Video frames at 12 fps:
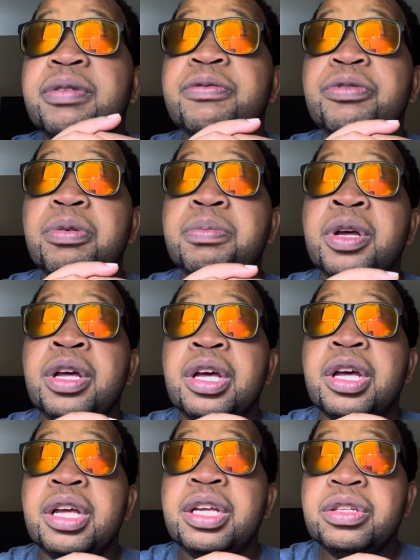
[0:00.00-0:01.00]
from
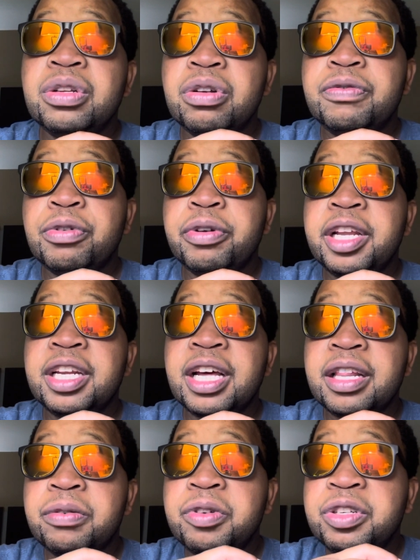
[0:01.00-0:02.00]
is not for any
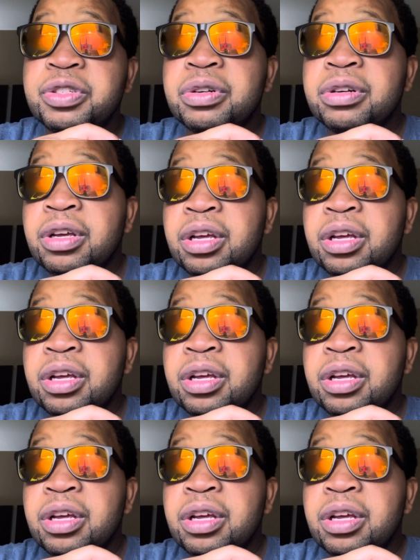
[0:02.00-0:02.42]
other reason,